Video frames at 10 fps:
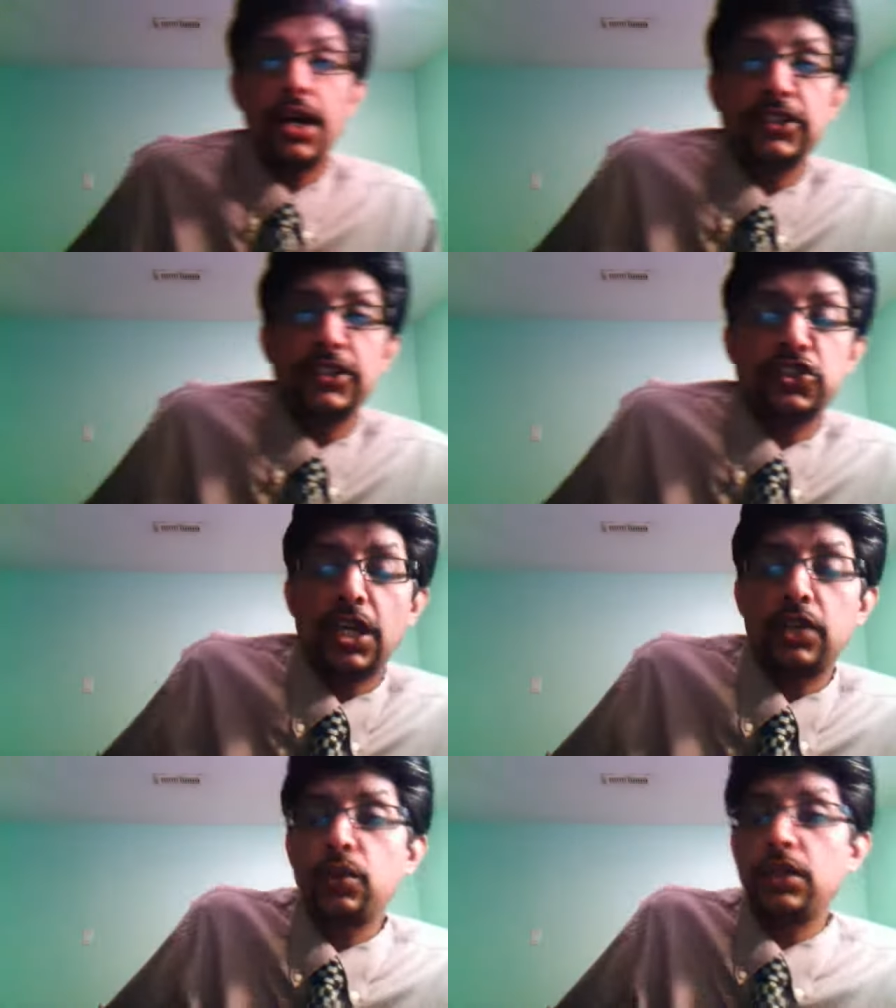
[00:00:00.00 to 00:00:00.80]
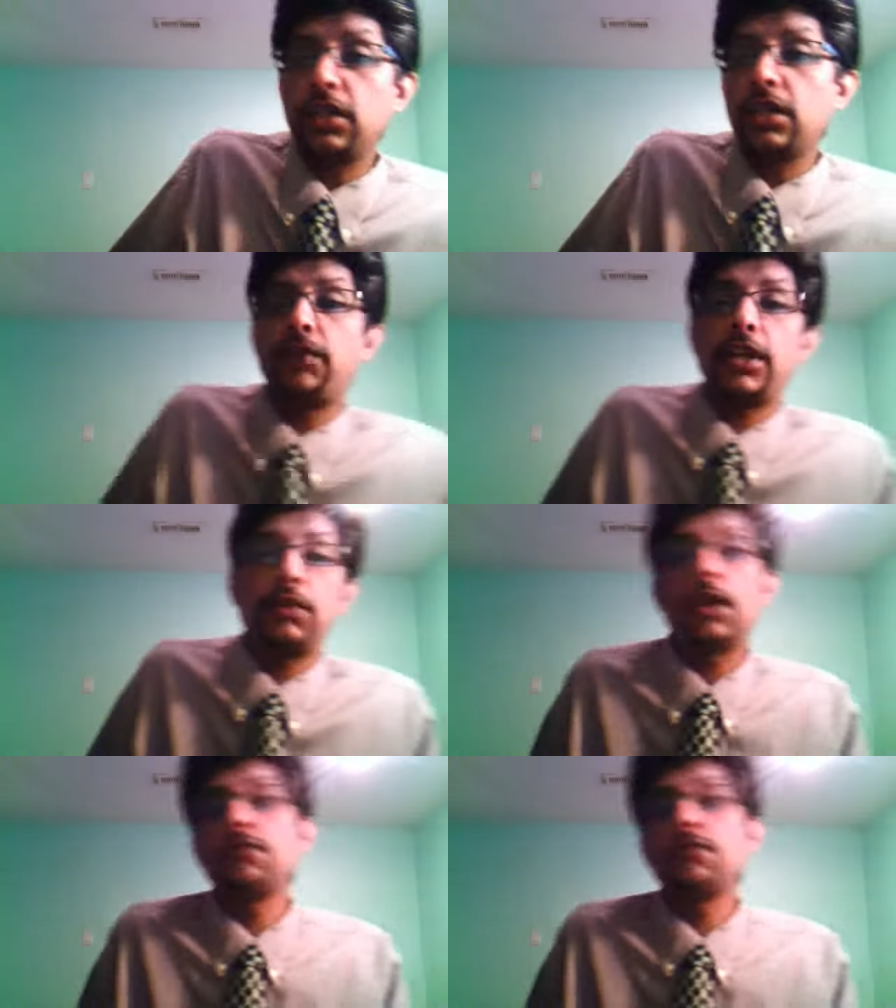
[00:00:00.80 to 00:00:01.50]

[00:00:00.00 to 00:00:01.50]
is doing very well with the